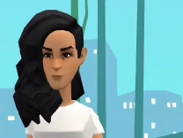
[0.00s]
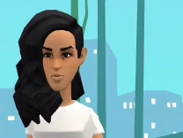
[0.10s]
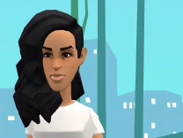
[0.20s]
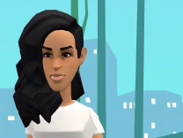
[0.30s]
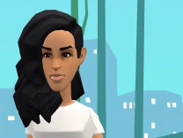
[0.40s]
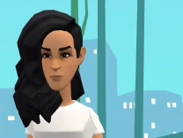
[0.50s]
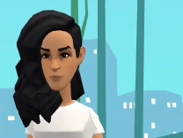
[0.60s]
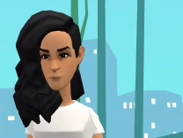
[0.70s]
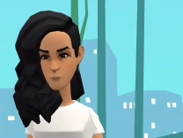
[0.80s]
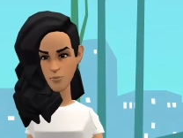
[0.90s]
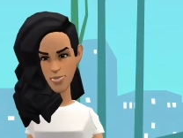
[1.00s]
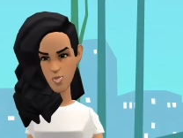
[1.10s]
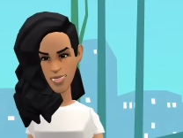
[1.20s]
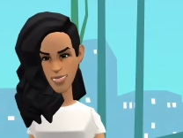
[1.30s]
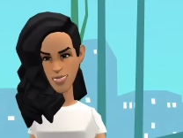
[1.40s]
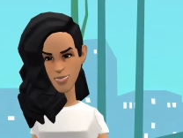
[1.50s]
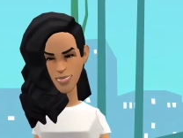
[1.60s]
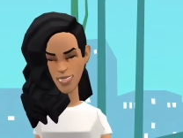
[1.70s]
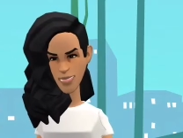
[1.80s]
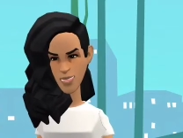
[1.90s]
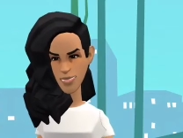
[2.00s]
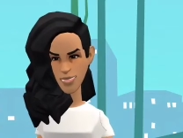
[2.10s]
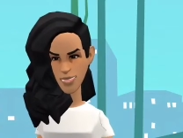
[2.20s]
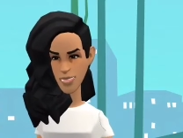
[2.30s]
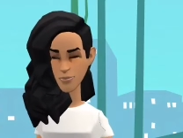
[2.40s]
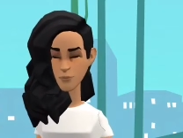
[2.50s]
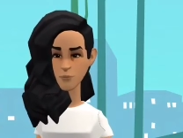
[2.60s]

Well, playing with other kids your age.